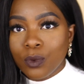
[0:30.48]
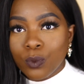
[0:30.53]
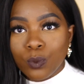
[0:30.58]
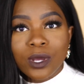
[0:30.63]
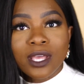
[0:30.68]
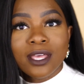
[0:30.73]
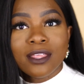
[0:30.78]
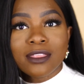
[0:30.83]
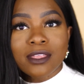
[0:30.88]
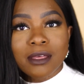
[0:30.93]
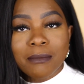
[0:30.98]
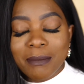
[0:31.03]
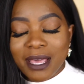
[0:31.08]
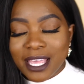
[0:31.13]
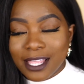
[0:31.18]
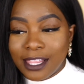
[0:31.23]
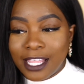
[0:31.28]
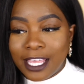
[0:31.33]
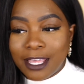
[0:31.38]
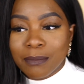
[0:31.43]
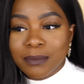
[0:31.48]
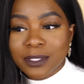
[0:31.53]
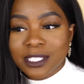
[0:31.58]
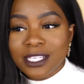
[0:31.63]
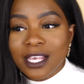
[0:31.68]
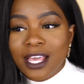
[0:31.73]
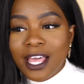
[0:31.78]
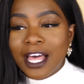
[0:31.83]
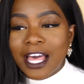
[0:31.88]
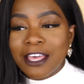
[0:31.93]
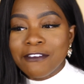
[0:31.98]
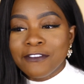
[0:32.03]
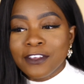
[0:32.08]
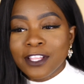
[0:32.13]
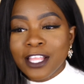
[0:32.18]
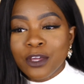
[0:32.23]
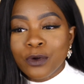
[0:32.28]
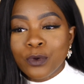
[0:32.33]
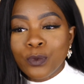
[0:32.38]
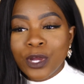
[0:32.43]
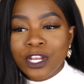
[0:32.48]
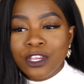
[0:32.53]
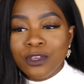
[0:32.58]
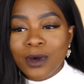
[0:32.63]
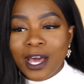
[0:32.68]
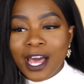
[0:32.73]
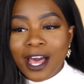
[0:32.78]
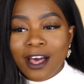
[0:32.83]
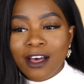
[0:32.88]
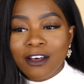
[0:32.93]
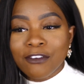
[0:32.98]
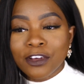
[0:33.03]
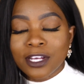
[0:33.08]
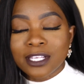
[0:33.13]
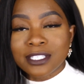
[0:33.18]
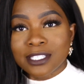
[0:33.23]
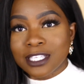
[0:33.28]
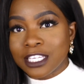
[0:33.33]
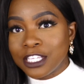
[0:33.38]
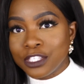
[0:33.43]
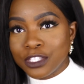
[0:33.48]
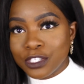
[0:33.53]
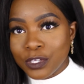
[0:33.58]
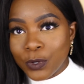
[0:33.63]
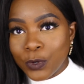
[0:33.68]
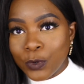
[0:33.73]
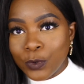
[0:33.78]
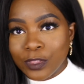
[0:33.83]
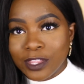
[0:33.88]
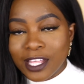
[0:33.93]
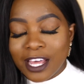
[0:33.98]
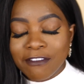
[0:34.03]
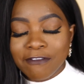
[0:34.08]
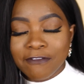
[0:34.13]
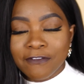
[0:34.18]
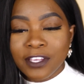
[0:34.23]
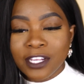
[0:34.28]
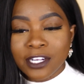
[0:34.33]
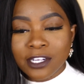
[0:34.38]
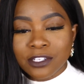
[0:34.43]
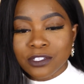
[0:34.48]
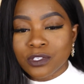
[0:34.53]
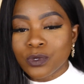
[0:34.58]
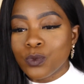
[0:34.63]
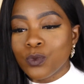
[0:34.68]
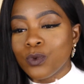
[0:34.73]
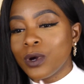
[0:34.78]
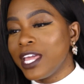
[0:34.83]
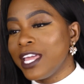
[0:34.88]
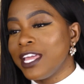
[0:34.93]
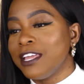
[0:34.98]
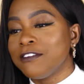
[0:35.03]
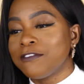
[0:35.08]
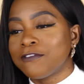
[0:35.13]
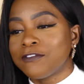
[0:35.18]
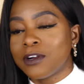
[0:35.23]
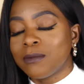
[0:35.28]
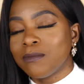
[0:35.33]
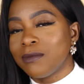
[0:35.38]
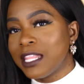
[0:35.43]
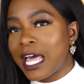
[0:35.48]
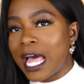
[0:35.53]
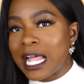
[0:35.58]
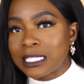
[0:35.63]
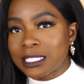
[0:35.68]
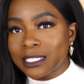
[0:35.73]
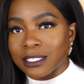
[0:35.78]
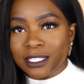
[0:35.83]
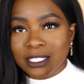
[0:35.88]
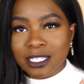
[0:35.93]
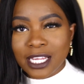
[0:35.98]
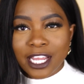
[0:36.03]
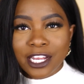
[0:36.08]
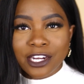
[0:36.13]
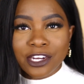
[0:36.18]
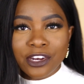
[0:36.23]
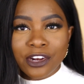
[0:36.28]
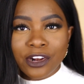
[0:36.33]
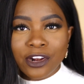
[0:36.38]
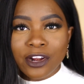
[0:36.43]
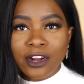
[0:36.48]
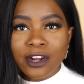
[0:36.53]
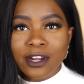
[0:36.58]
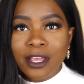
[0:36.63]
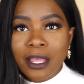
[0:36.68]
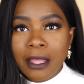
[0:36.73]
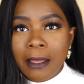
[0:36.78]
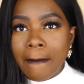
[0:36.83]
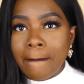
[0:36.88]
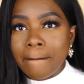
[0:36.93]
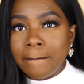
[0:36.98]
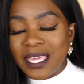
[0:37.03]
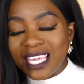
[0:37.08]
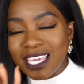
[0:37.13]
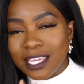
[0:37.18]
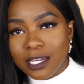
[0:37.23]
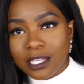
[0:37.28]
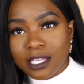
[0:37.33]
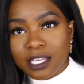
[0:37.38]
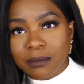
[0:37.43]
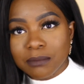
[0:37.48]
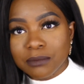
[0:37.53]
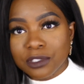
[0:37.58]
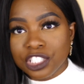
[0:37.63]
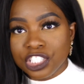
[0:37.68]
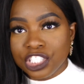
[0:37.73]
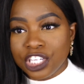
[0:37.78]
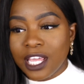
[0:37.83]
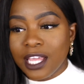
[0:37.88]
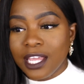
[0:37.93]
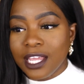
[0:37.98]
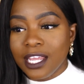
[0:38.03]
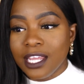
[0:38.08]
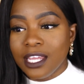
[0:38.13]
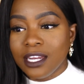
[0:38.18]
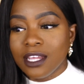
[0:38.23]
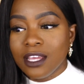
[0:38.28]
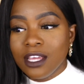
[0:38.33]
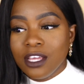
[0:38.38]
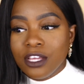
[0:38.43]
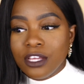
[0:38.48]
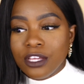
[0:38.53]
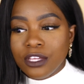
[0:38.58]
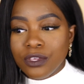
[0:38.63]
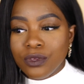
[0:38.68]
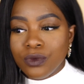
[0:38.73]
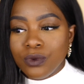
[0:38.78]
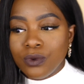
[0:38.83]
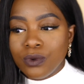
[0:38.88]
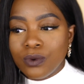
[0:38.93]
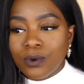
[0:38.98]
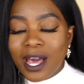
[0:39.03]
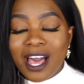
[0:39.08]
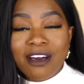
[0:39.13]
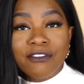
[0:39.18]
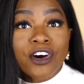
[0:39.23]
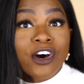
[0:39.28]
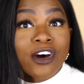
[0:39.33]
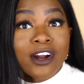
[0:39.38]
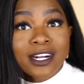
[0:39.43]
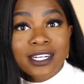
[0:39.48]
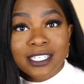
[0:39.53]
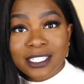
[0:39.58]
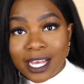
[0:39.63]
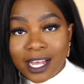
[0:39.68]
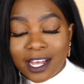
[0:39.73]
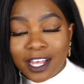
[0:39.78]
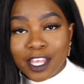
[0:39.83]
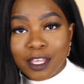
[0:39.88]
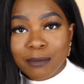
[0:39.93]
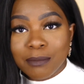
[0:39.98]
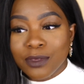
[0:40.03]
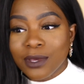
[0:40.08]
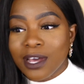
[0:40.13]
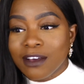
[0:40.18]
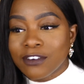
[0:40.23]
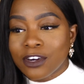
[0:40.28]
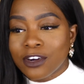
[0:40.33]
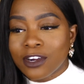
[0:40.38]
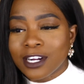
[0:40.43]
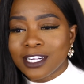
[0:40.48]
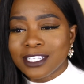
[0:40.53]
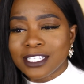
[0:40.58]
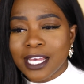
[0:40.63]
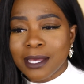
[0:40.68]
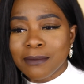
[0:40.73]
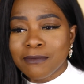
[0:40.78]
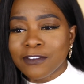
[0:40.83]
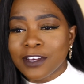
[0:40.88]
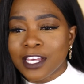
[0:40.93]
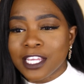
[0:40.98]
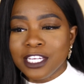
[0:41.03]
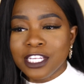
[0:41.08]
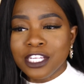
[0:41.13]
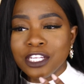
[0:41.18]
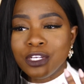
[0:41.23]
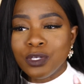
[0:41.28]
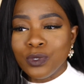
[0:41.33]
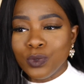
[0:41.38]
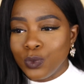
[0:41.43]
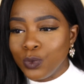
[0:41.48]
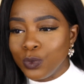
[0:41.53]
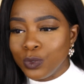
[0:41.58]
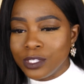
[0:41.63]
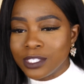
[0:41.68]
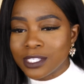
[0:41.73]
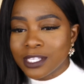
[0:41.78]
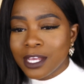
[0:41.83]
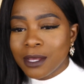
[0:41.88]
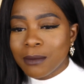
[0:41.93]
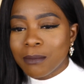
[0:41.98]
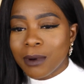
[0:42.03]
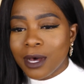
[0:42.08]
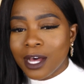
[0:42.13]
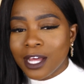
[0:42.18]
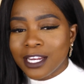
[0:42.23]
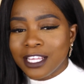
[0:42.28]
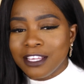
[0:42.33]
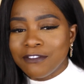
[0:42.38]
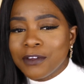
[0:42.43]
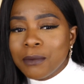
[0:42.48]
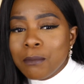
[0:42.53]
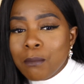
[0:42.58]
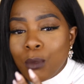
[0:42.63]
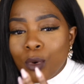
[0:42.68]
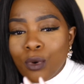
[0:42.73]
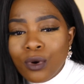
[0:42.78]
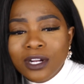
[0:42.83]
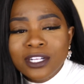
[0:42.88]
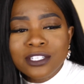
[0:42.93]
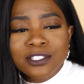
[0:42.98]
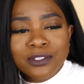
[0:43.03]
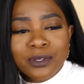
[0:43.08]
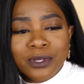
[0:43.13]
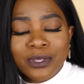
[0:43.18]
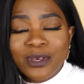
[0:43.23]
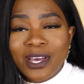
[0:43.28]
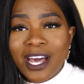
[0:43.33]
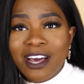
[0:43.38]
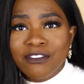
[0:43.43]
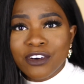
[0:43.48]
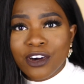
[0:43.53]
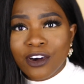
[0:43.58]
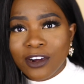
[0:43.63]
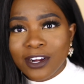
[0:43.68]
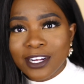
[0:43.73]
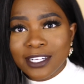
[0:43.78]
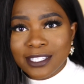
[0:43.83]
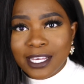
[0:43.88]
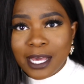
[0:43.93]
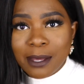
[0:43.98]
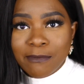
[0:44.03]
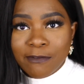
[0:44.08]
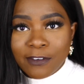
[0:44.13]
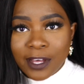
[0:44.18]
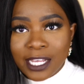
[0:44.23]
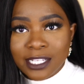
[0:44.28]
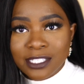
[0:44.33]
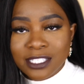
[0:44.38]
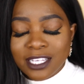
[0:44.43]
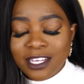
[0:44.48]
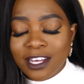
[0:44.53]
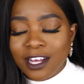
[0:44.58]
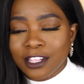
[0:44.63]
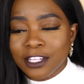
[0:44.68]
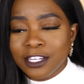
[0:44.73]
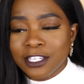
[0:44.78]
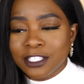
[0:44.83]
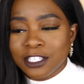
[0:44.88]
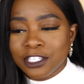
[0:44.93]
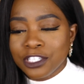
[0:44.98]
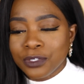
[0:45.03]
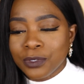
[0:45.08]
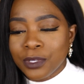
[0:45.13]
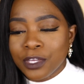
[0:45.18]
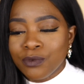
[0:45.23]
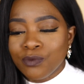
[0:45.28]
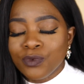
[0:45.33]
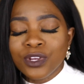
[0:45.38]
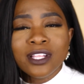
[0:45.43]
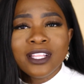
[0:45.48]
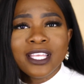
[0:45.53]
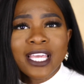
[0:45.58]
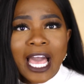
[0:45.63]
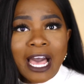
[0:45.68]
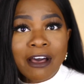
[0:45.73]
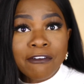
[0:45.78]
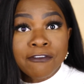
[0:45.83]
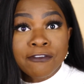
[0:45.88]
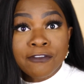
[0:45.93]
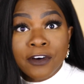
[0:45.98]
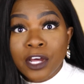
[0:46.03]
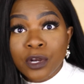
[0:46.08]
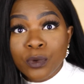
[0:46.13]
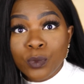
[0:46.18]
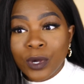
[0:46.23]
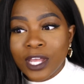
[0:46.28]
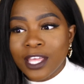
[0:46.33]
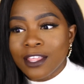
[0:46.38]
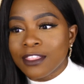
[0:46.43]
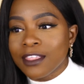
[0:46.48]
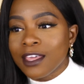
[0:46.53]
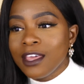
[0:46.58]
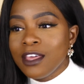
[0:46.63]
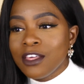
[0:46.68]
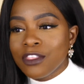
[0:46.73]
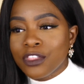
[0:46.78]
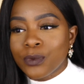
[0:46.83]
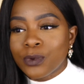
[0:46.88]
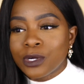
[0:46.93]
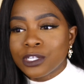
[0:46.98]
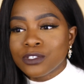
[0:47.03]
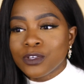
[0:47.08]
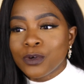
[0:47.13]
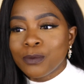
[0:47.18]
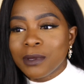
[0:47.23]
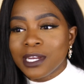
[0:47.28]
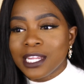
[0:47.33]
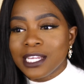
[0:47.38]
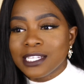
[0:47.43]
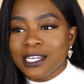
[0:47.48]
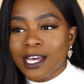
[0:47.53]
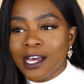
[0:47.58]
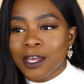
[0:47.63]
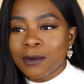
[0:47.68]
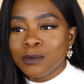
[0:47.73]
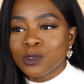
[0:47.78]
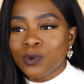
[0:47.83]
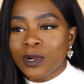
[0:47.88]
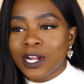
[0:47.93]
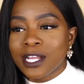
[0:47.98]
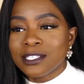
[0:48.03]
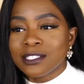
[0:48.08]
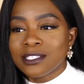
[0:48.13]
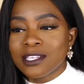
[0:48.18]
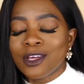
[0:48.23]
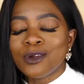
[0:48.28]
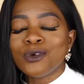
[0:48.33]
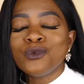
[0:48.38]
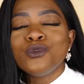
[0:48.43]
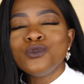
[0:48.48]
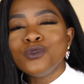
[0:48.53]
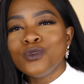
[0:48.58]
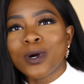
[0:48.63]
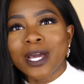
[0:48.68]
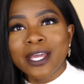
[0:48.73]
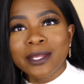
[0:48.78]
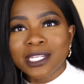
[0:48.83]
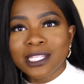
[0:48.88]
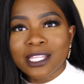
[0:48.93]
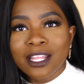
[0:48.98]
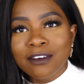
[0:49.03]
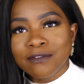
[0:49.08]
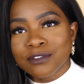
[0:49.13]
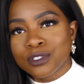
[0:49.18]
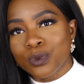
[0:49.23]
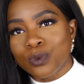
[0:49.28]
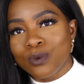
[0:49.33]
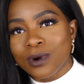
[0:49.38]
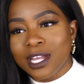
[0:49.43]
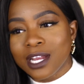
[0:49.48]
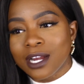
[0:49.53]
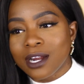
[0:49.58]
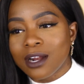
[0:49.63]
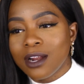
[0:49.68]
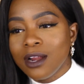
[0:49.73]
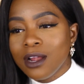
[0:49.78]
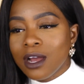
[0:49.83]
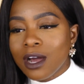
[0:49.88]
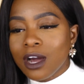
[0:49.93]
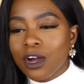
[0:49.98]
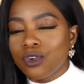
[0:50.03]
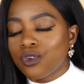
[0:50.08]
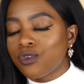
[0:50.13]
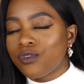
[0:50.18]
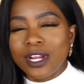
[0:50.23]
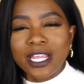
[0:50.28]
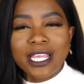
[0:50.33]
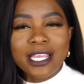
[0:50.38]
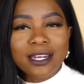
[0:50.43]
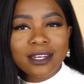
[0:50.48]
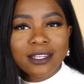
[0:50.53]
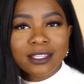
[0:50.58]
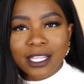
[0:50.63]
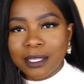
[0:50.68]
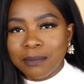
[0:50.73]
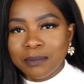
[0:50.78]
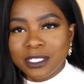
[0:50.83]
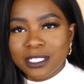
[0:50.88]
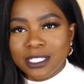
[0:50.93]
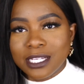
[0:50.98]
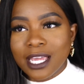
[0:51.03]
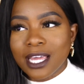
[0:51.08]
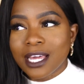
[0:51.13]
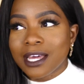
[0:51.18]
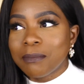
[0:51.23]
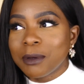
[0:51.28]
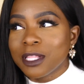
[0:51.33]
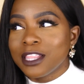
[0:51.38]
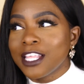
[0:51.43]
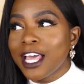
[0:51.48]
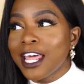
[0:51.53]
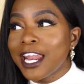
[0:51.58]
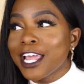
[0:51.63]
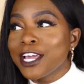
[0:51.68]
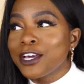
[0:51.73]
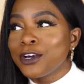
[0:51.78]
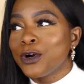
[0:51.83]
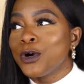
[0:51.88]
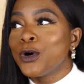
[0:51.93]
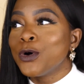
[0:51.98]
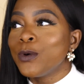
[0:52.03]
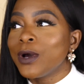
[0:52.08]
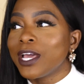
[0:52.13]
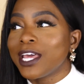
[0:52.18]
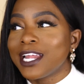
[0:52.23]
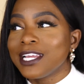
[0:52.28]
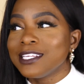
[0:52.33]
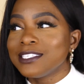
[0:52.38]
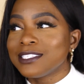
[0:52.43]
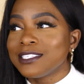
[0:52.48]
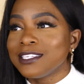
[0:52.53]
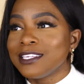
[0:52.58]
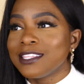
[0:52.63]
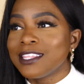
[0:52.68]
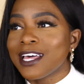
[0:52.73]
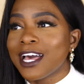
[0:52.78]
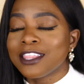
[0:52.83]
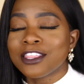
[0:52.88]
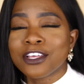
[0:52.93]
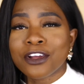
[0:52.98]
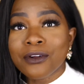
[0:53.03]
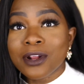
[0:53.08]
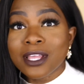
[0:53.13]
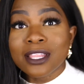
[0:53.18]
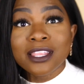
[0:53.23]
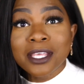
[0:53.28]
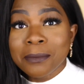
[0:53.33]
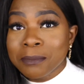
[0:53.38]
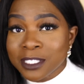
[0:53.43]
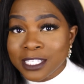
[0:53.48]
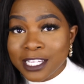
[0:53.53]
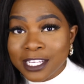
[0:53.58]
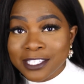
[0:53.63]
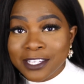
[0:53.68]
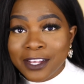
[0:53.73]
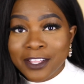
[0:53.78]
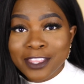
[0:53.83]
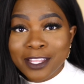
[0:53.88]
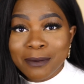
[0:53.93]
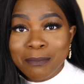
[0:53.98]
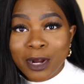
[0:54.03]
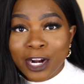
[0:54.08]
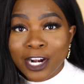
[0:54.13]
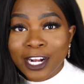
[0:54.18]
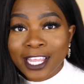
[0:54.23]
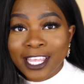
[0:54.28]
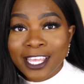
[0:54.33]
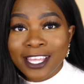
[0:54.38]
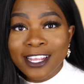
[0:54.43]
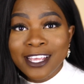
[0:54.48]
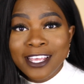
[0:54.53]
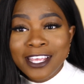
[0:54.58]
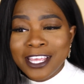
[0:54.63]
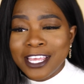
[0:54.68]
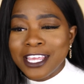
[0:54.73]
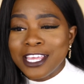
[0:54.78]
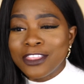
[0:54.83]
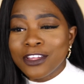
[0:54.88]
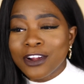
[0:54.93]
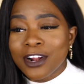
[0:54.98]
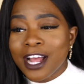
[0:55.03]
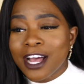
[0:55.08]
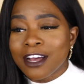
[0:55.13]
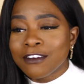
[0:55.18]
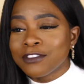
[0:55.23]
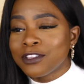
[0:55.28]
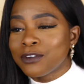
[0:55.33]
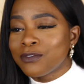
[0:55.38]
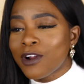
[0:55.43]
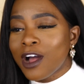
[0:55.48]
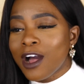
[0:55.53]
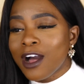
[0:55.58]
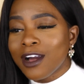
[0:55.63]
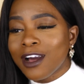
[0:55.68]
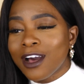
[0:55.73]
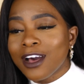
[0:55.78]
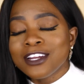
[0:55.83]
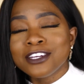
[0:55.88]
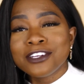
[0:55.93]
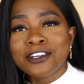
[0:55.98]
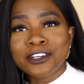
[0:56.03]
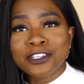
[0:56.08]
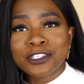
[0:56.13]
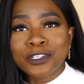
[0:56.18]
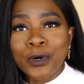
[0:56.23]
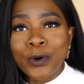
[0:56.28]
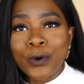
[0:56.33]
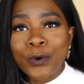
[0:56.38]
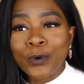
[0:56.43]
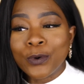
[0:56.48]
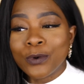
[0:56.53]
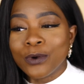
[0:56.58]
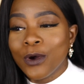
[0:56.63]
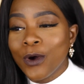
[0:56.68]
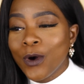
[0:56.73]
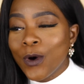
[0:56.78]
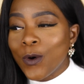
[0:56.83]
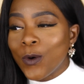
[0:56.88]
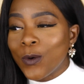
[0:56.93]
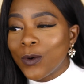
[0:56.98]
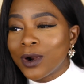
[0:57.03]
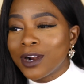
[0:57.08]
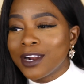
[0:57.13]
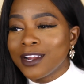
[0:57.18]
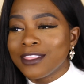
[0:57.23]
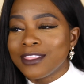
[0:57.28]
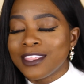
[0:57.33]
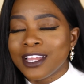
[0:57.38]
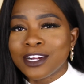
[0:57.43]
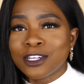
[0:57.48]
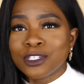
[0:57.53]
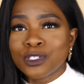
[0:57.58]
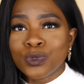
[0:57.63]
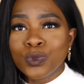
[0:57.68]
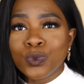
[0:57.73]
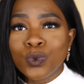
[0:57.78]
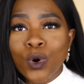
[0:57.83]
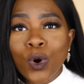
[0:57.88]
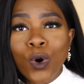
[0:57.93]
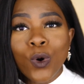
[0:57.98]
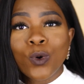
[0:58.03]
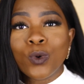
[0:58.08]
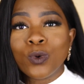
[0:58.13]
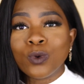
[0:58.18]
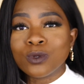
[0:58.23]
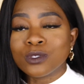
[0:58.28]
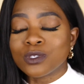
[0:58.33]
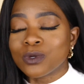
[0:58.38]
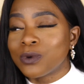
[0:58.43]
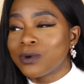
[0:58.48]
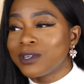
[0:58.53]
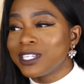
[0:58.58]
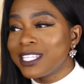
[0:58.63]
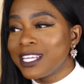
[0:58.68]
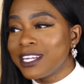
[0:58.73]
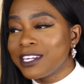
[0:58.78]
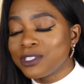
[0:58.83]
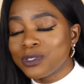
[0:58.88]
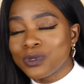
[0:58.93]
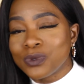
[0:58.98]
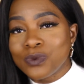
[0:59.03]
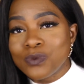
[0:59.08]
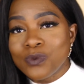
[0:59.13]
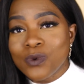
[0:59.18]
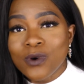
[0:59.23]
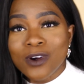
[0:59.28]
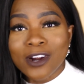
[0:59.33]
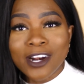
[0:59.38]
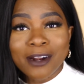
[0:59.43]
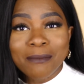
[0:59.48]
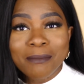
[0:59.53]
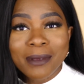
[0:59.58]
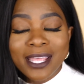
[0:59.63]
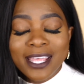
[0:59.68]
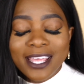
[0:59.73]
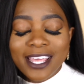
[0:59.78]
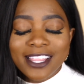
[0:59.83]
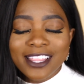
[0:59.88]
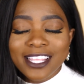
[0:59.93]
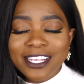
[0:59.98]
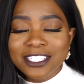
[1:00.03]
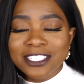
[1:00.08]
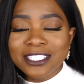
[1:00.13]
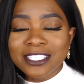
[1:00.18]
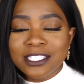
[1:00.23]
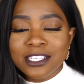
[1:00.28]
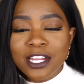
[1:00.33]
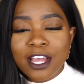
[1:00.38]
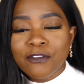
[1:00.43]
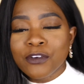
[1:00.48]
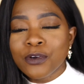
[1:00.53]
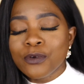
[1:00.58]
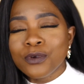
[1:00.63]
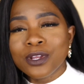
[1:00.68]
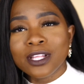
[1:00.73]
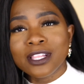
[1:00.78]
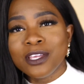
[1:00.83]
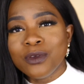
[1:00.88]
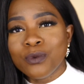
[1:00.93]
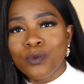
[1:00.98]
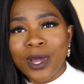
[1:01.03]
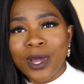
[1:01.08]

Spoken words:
with my lips. I feel like when you have a skin tone that veers away from that standard medium shade, you have a hard time. You have a hard time finding nudes, but even more so, you have a hard time finding colors that you can really have fun with. There were so many times where I said, ooh, I'd love to wear a green lipstick. But then I go and I see that the green lipsticks on the market either have the wrong undertone, or they're too cold, or they're too warm, and they just never really